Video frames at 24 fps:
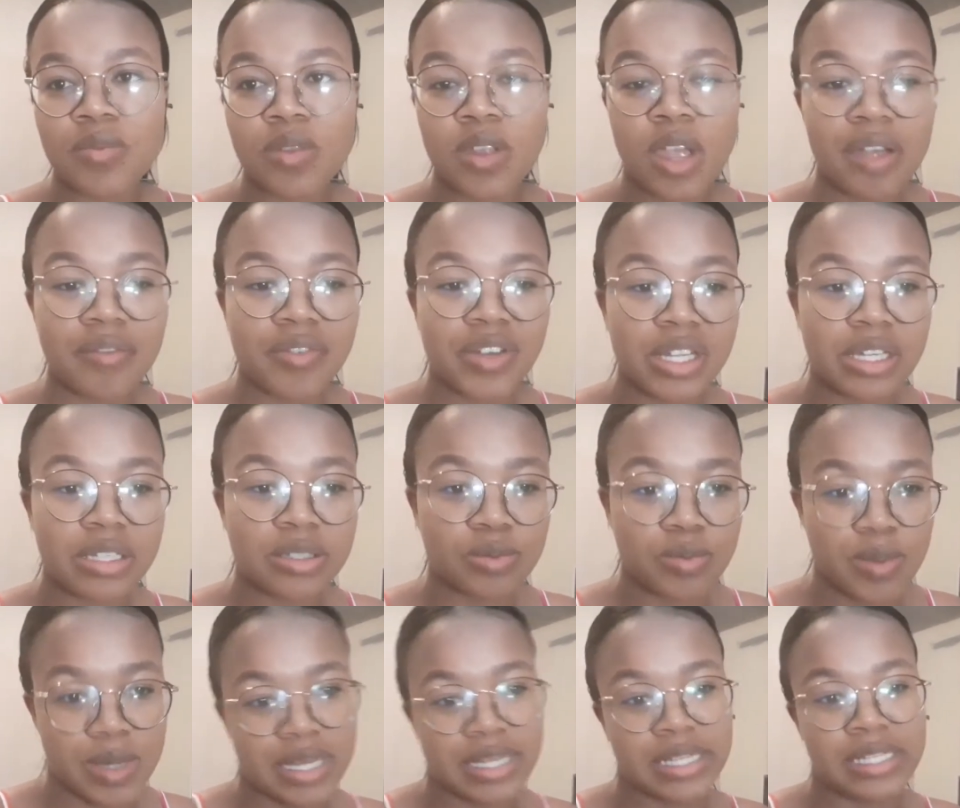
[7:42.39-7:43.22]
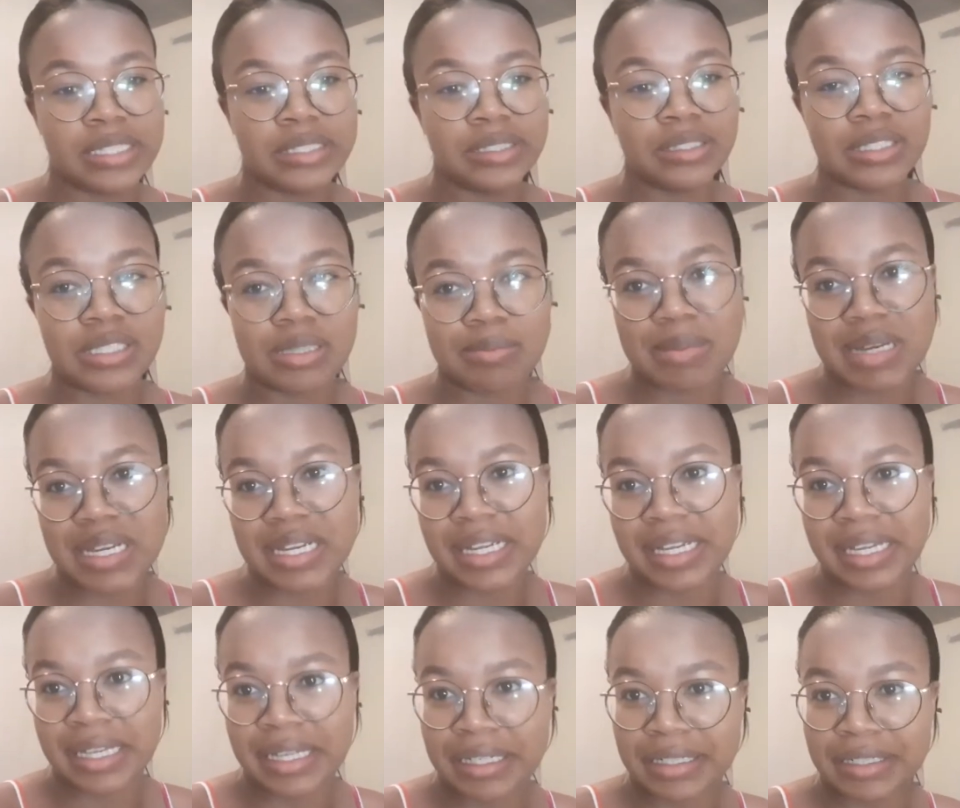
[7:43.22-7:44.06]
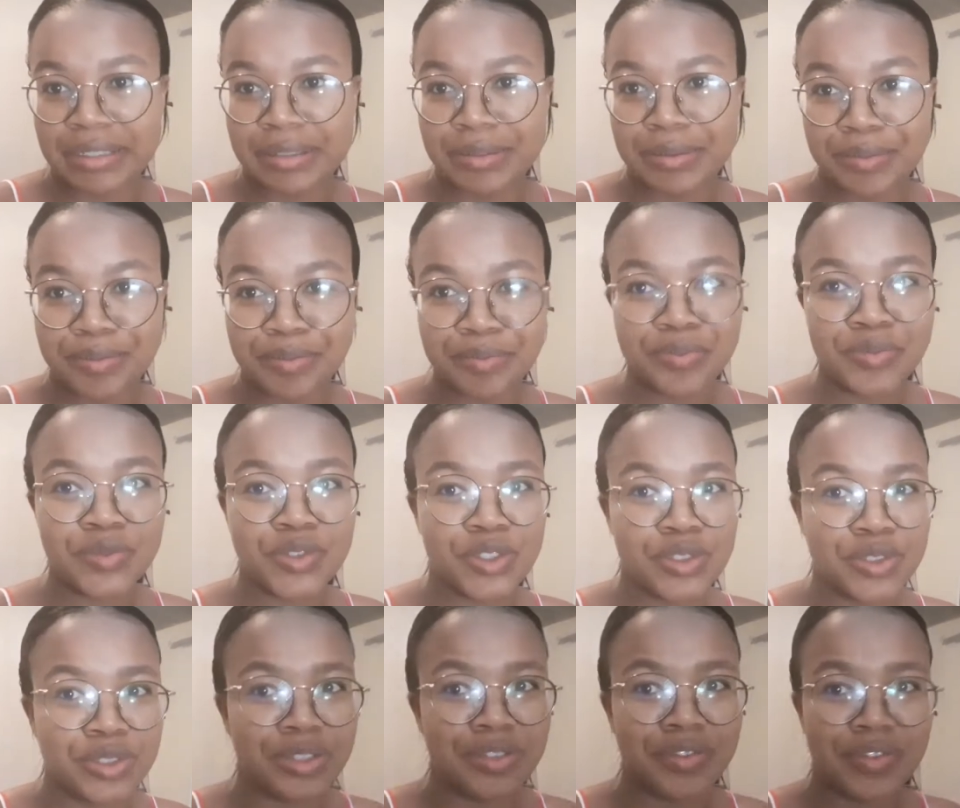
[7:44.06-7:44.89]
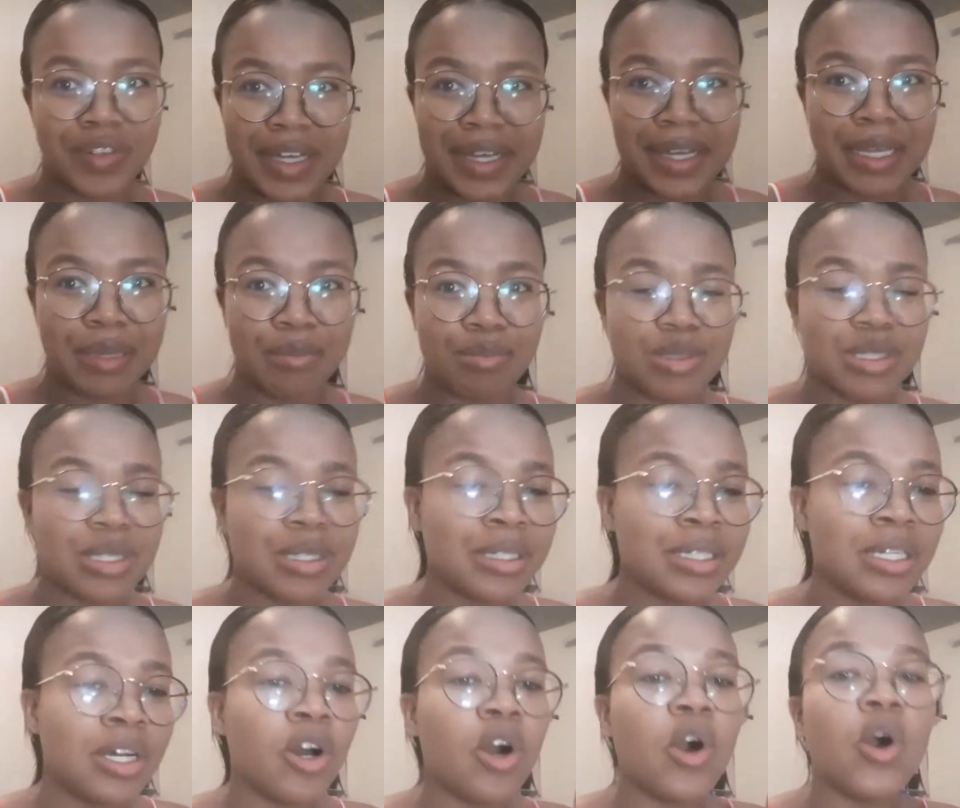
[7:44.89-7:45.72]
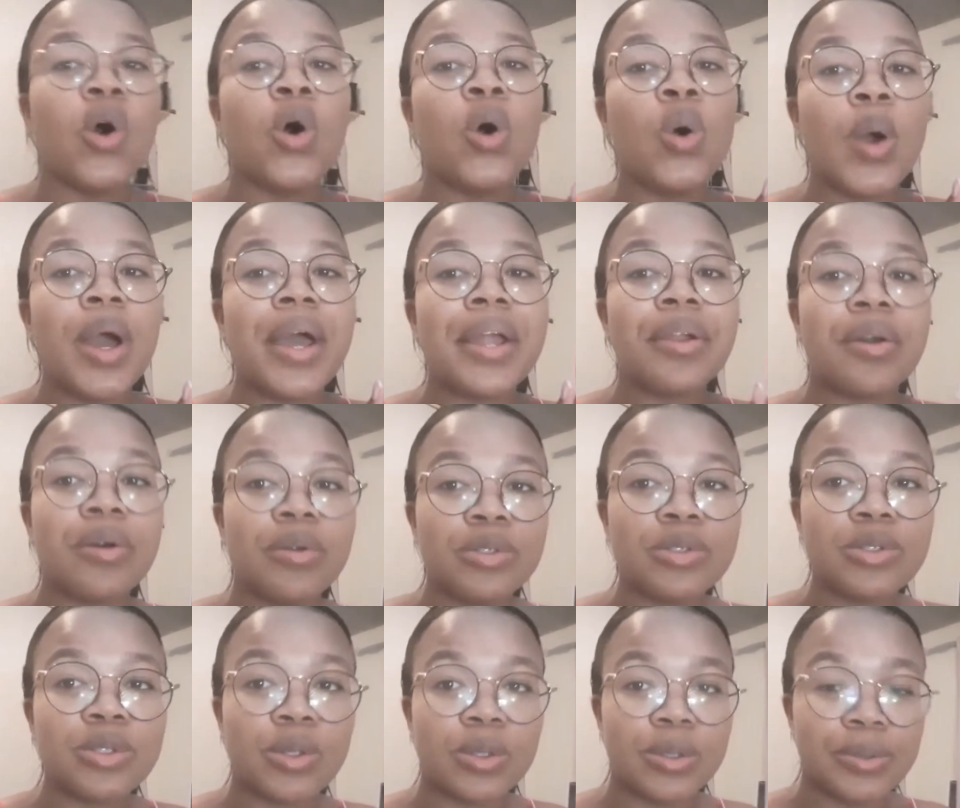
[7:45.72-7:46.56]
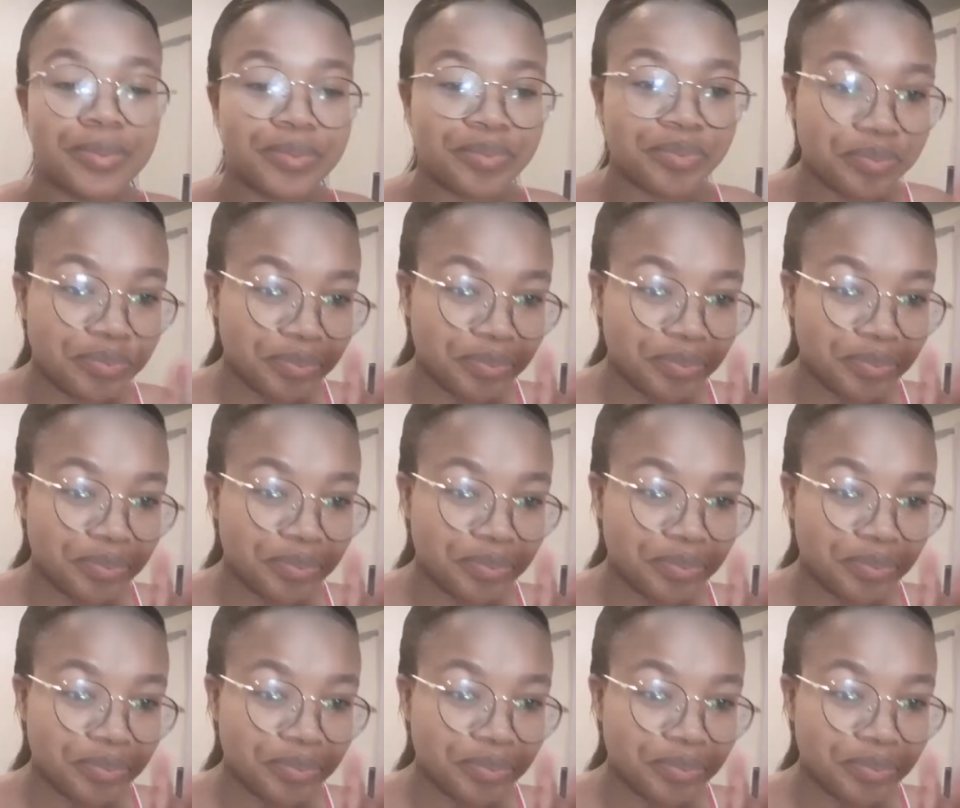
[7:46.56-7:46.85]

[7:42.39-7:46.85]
Everything is well. Did my hair, you know the vibes. Oh, and also,